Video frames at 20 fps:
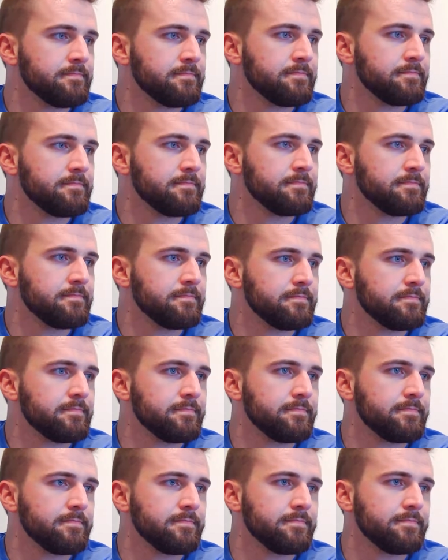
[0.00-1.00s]

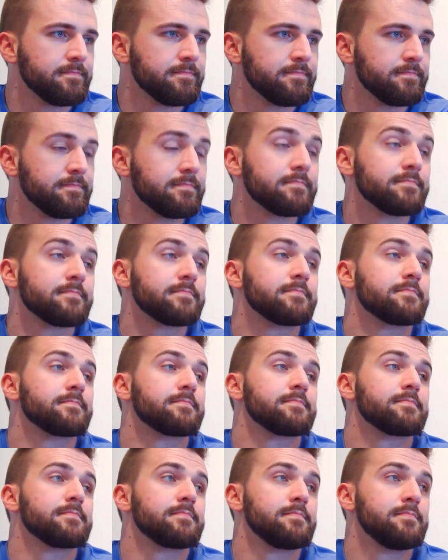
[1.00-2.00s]

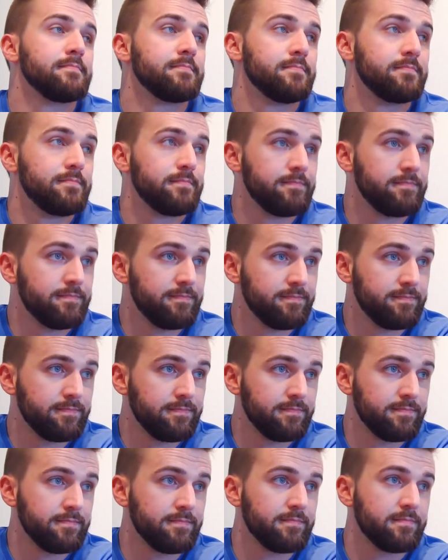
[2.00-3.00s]

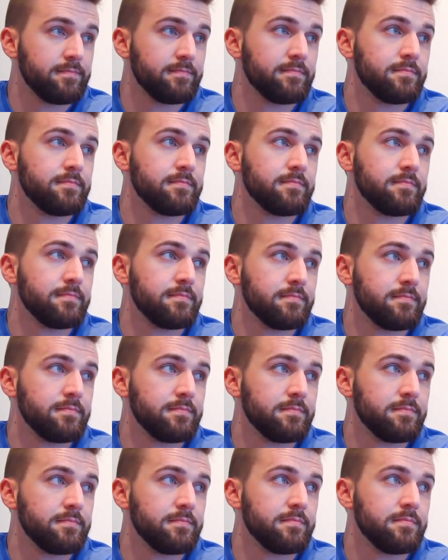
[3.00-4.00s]

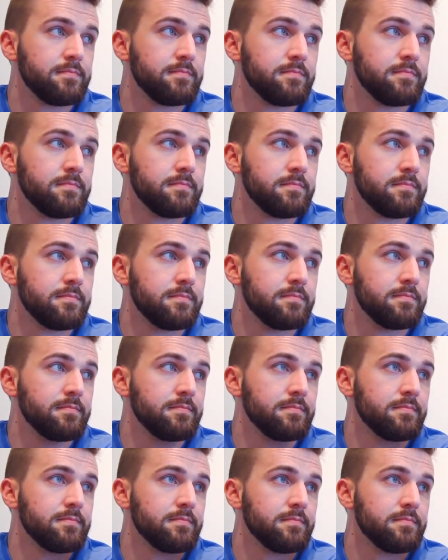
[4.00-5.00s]

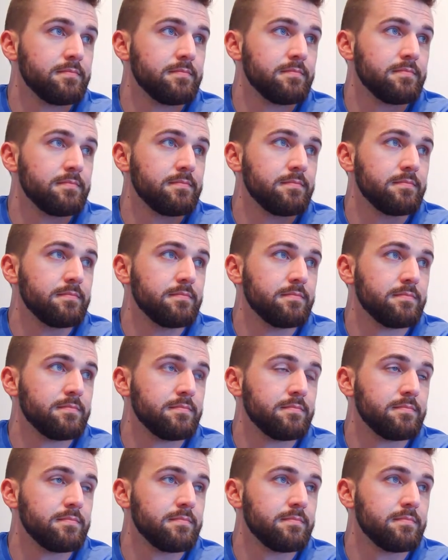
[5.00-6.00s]

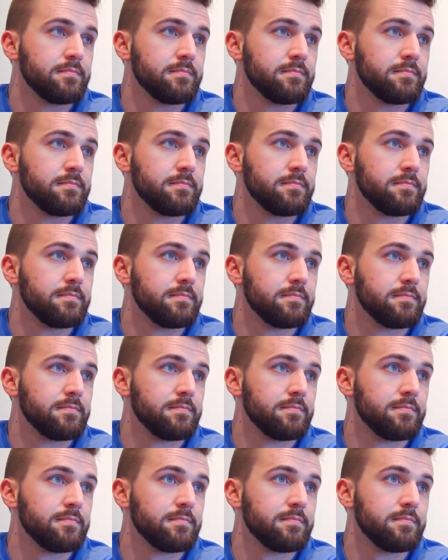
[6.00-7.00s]

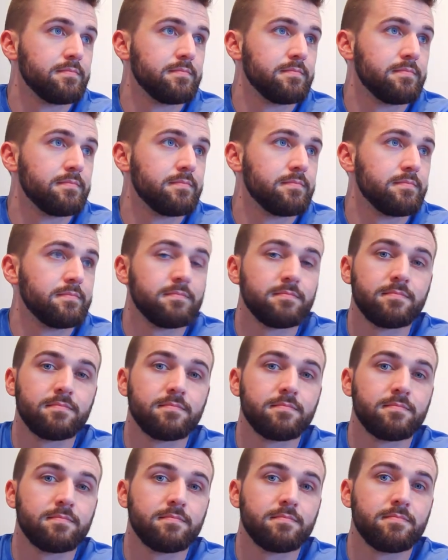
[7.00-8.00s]
(silent)